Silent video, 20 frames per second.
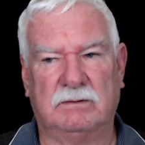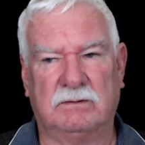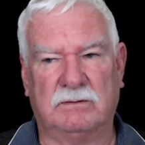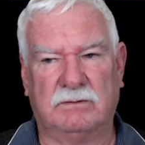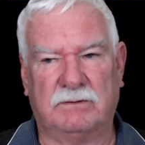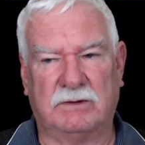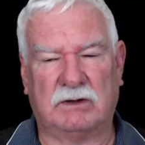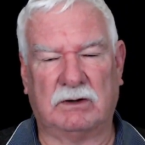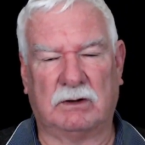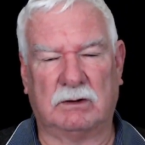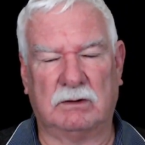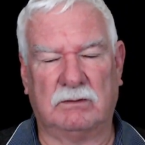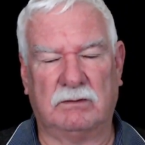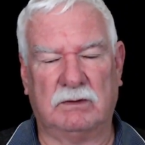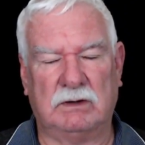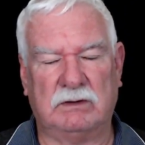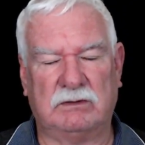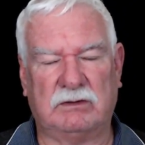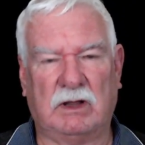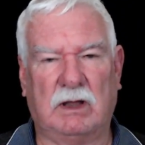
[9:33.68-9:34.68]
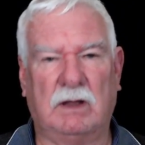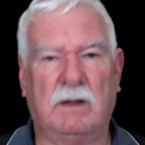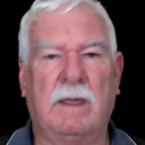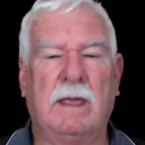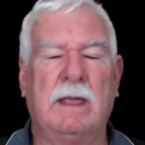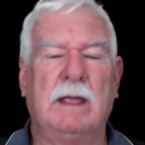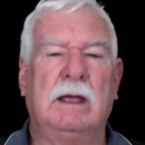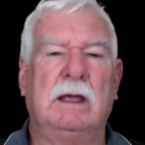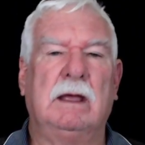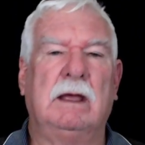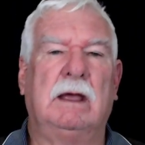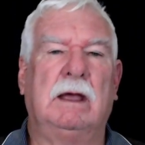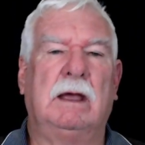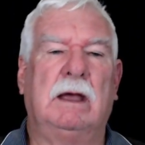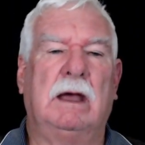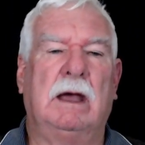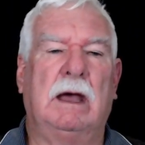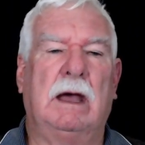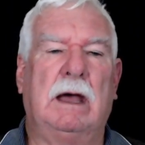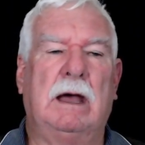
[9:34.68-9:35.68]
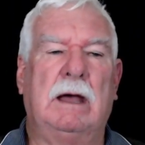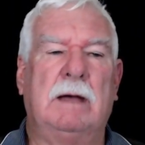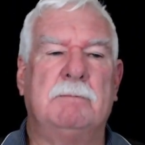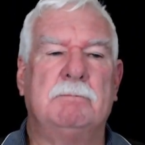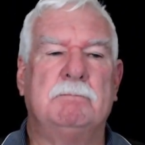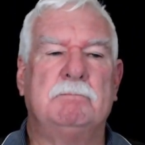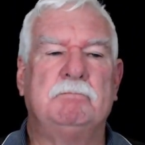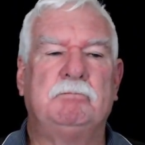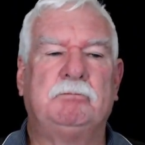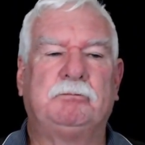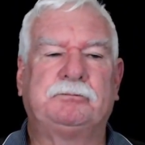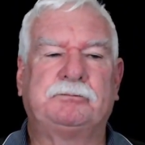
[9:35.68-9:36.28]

photographer. So I